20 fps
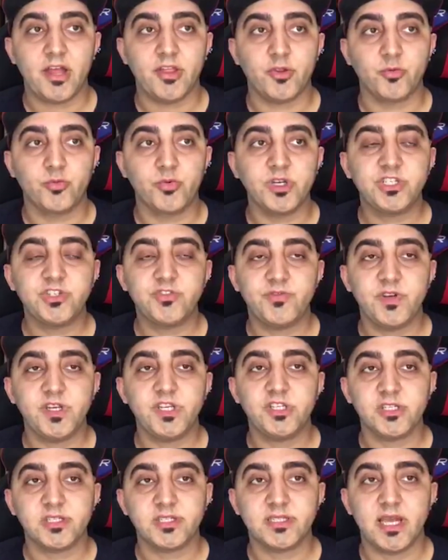and the rich
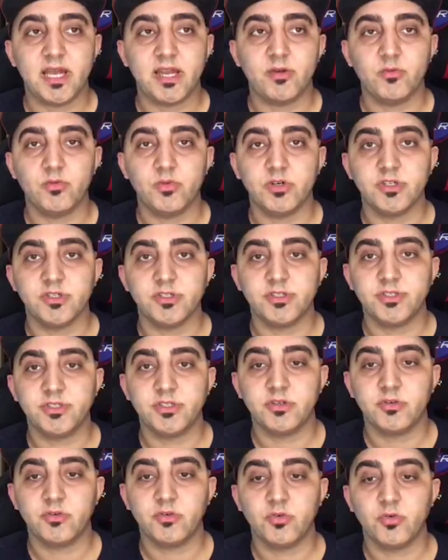feature set
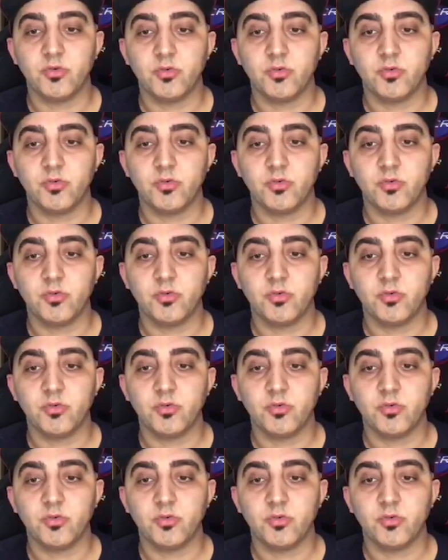was